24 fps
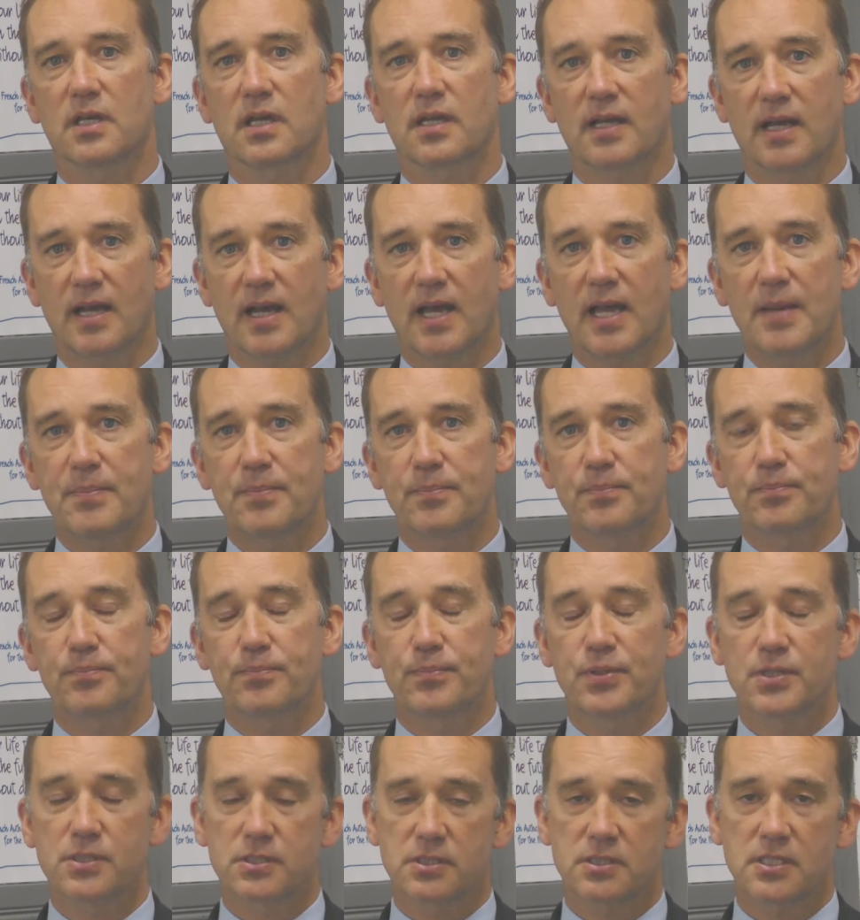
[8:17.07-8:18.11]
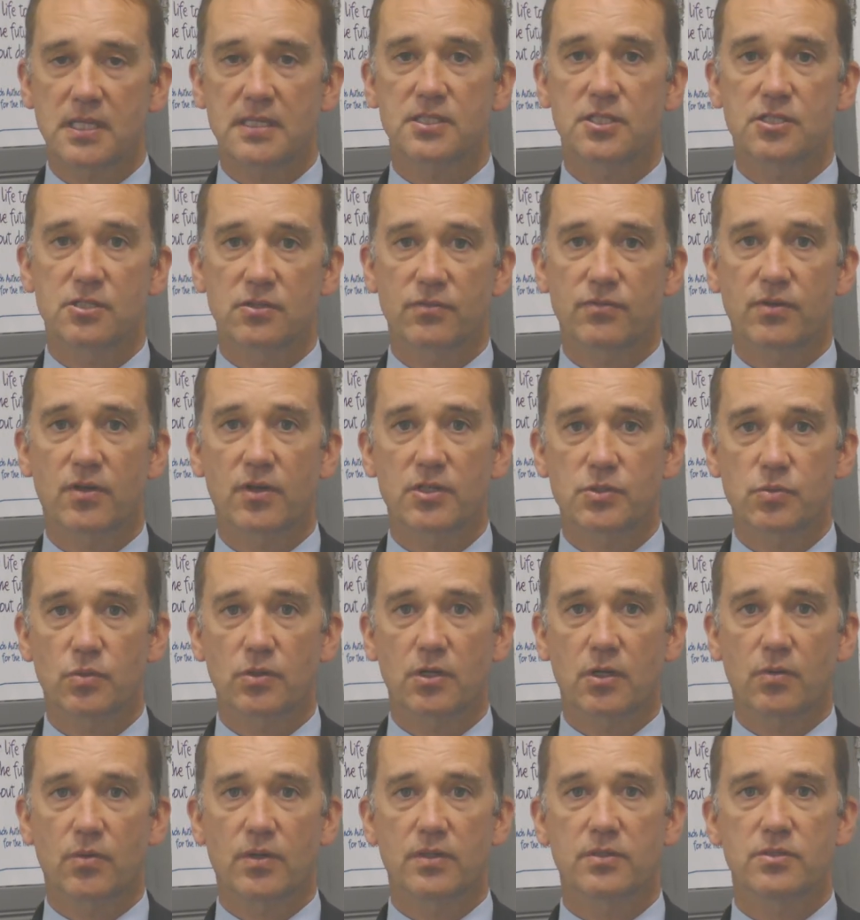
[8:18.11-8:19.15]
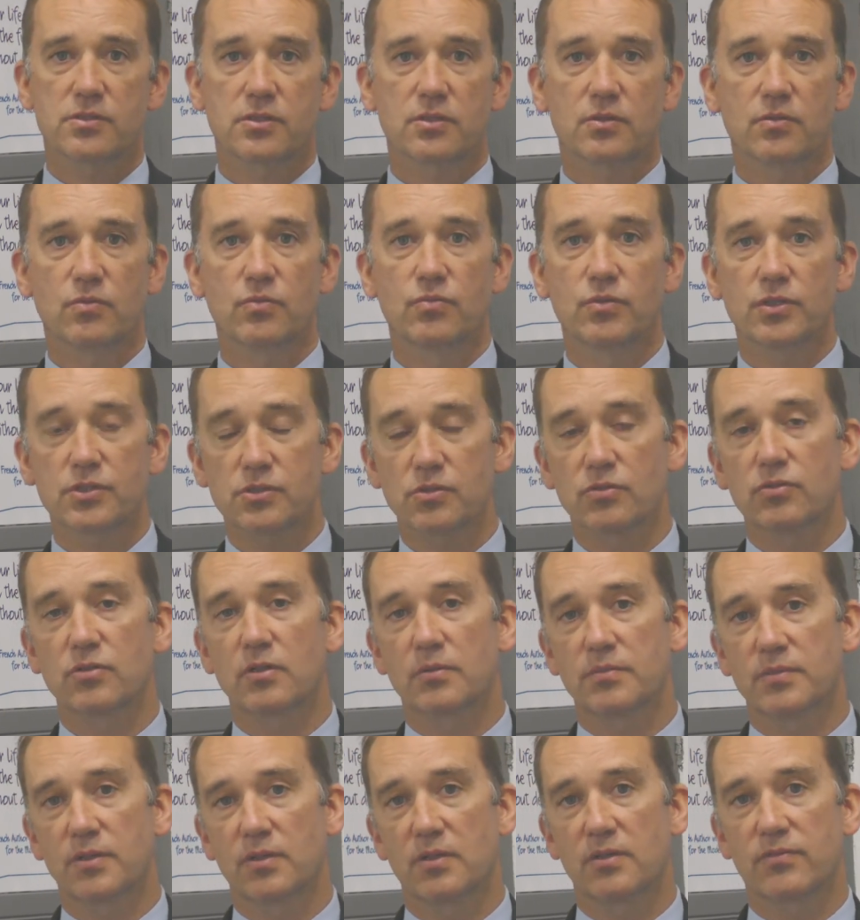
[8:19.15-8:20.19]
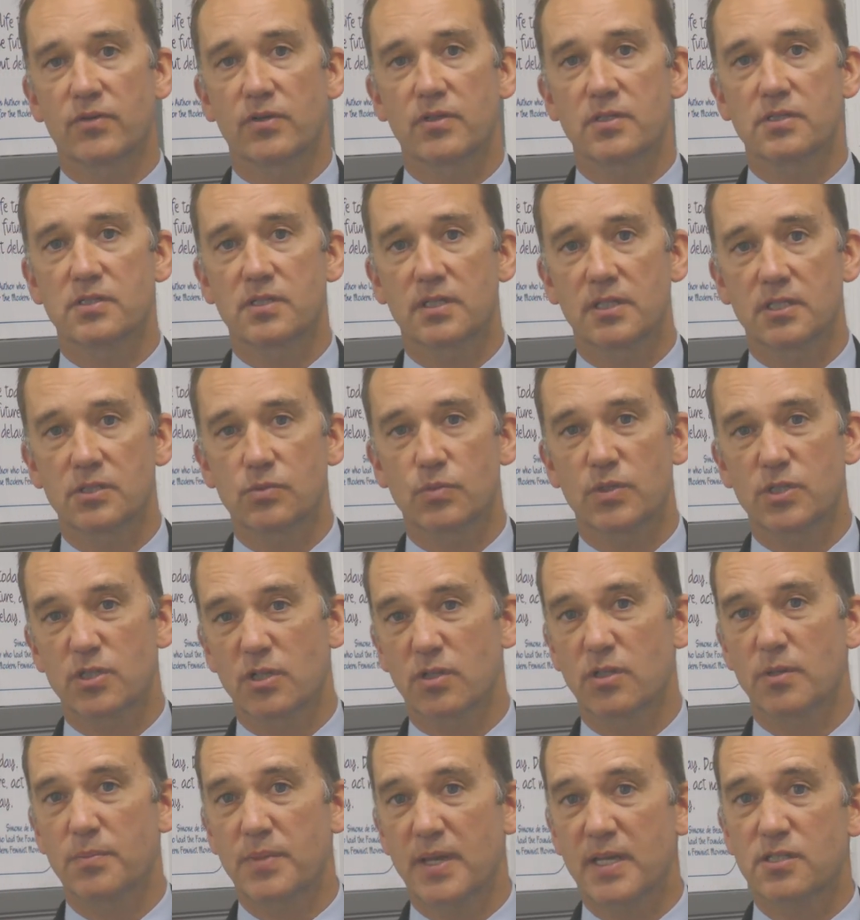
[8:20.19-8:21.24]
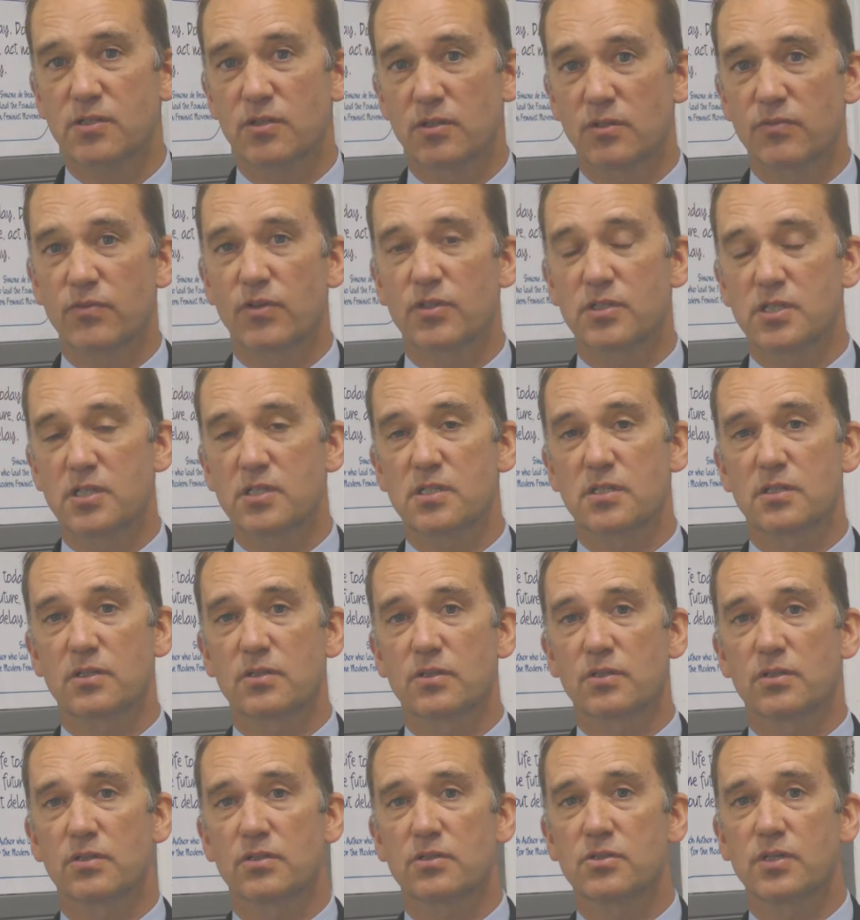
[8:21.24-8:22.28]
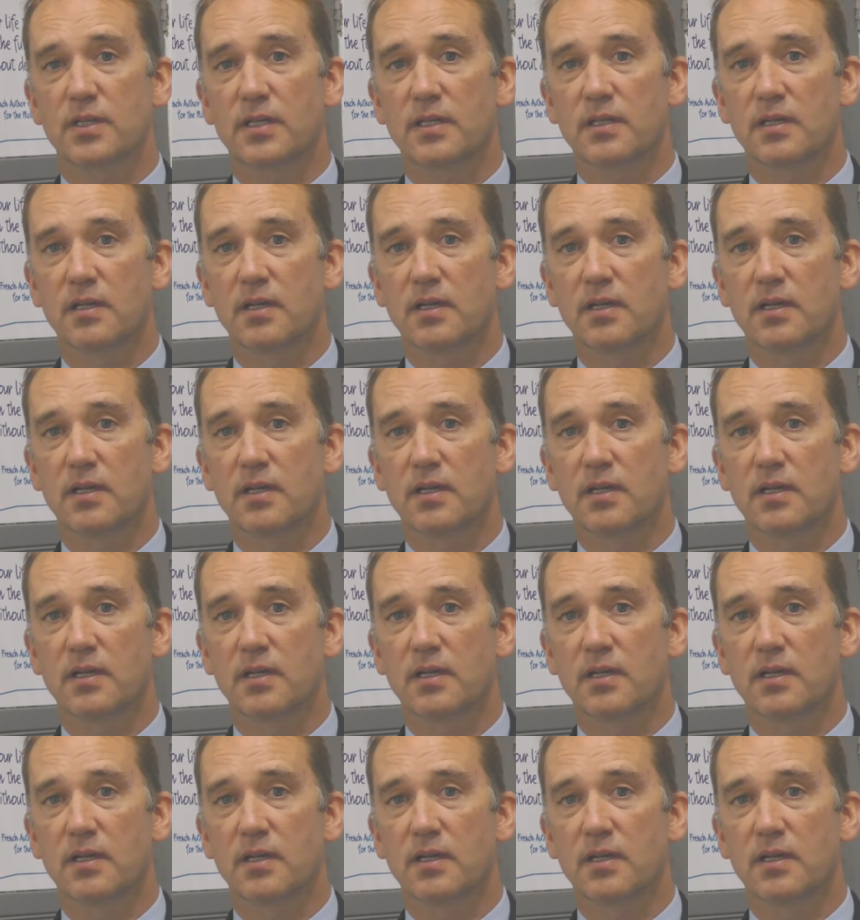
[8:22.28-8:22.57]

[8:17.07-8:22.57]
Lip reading: and a high percentage of those will go on to Russell Group universities, which are the best universities in the country.